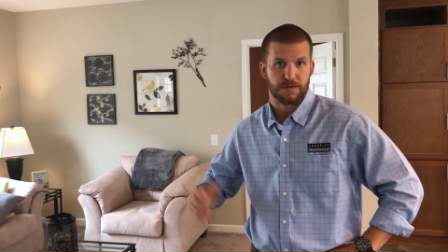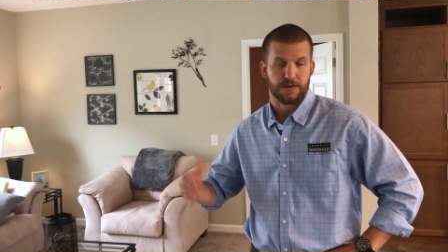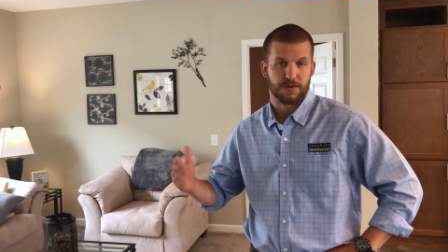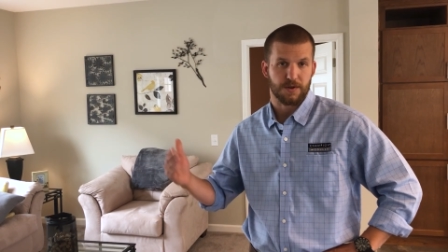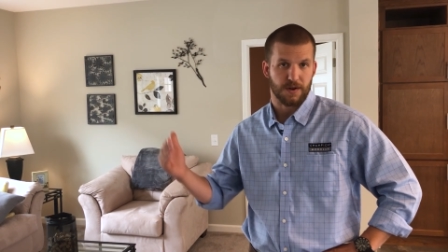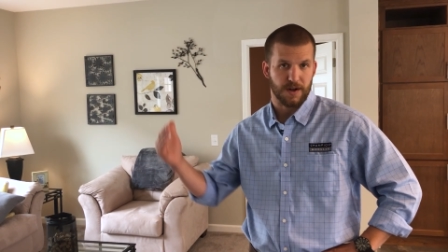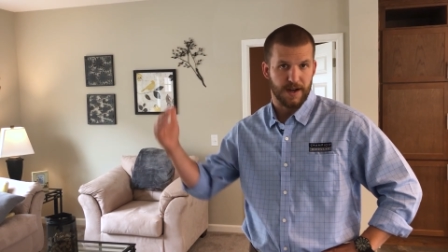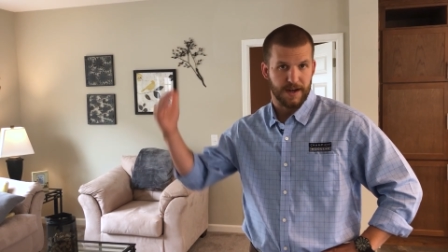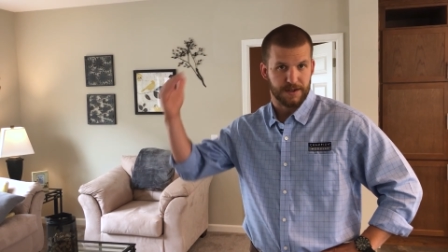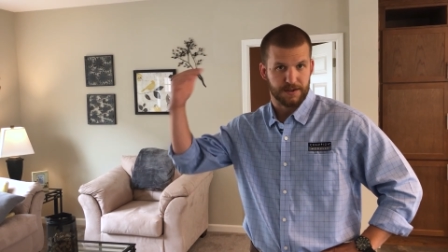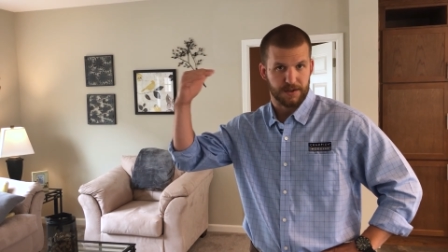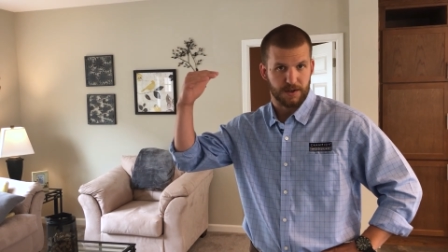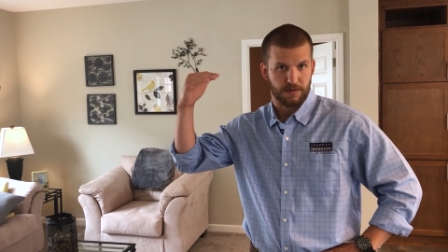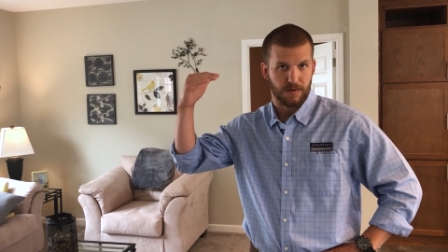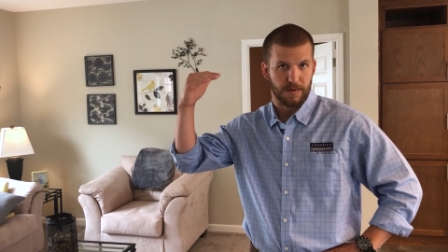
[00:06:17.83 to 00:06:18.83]
so you can
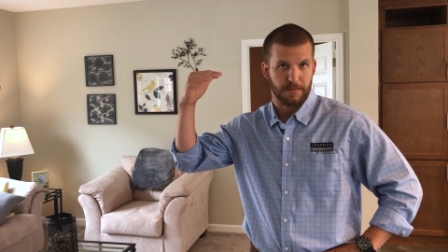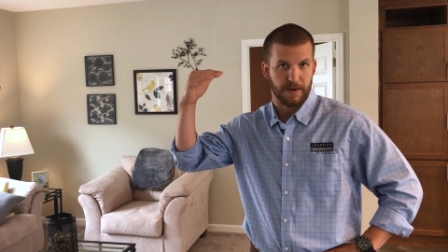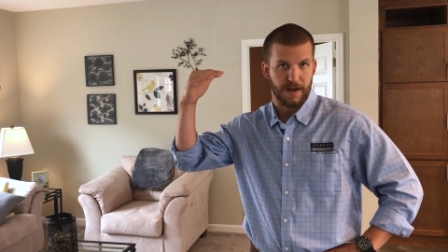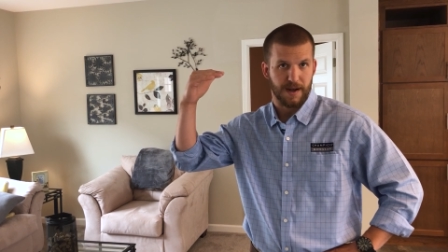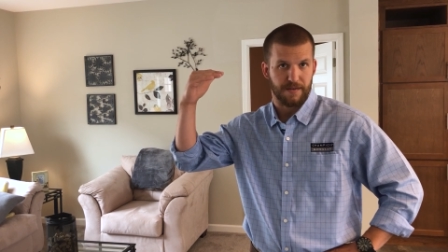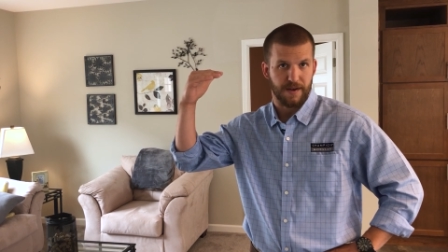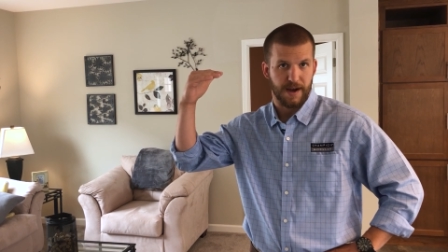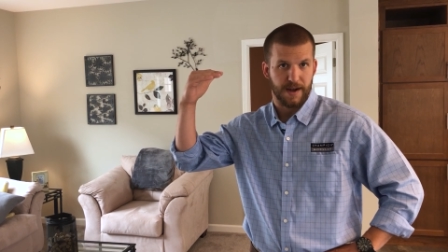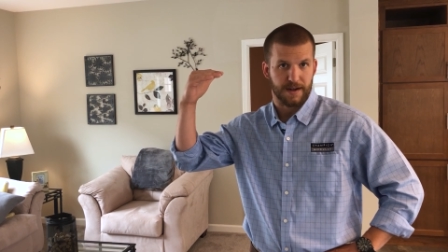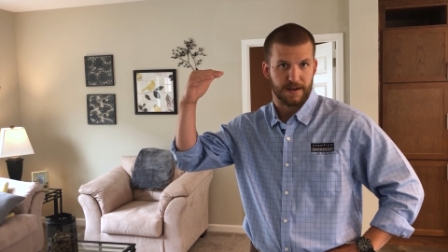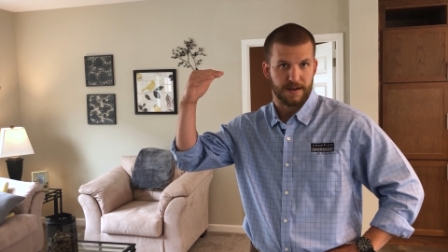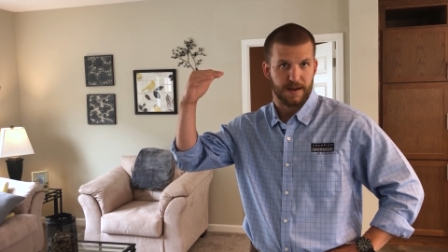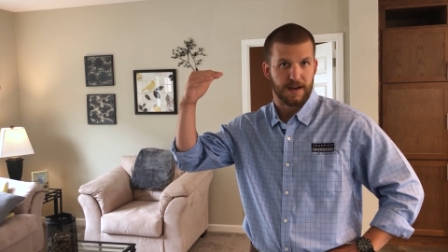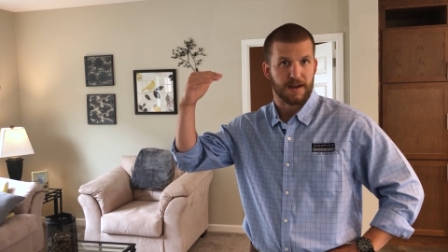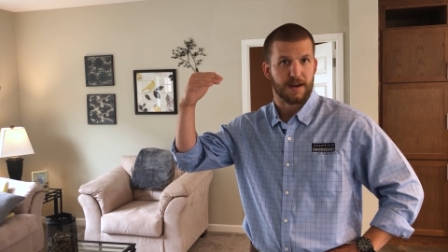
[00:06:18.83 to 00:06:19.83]
actually go up and have attic
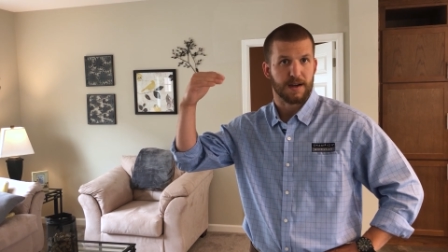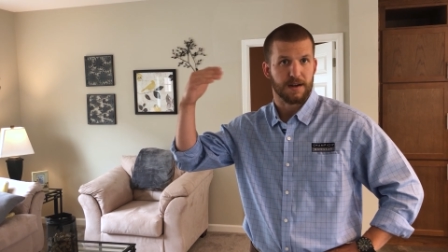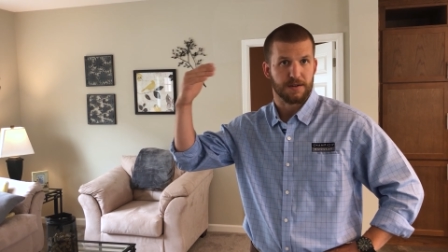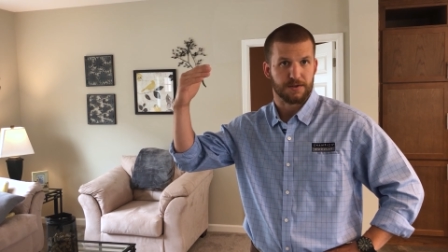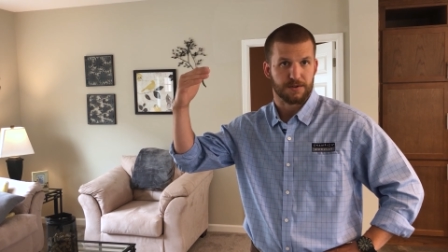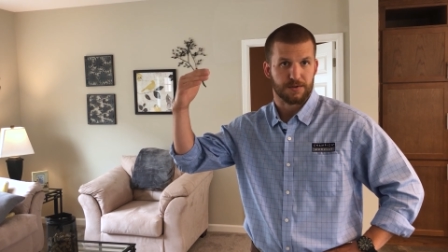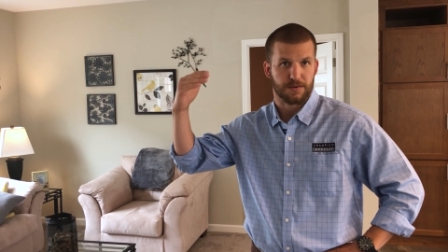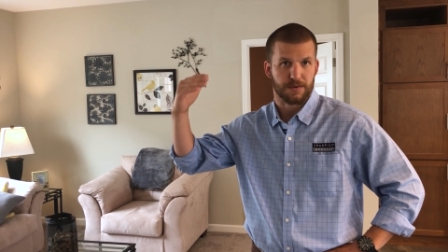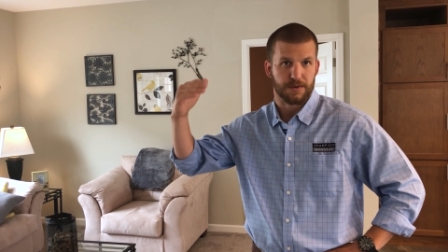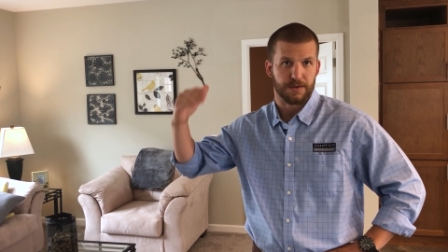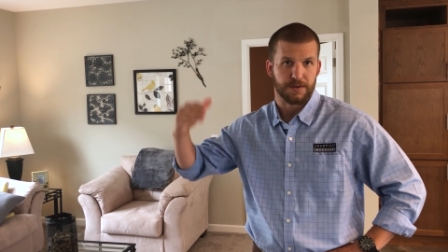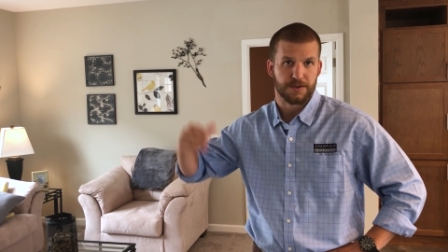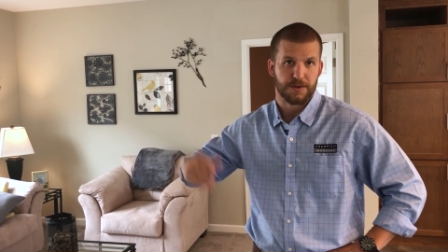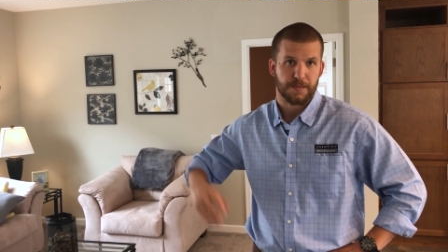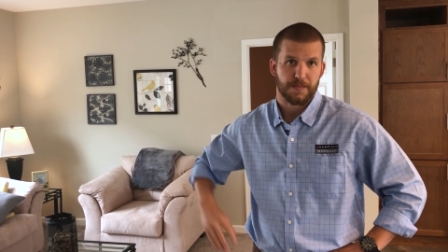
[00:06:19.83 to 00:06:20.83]
decking and
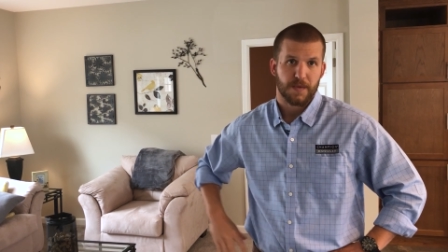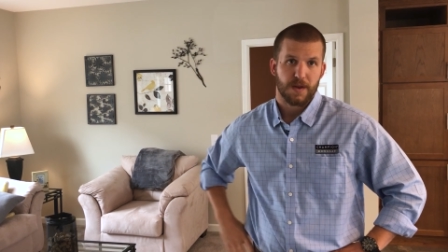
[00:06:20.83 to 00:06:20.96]
storage.